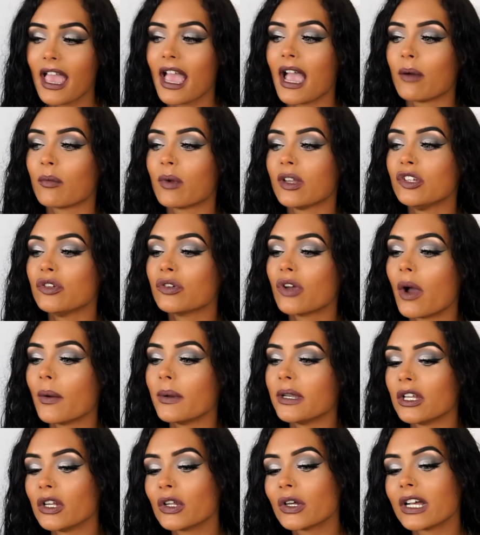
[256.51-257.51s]
And when you go
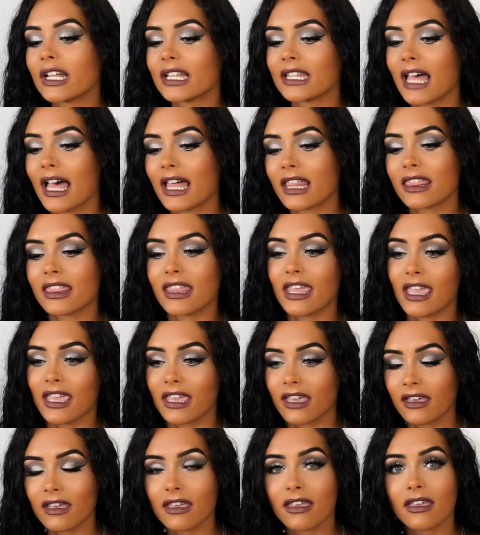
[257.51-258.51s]
and look at that
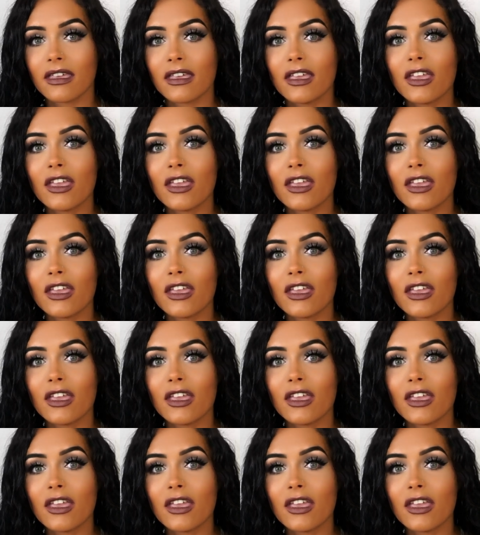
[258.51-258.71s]
thing,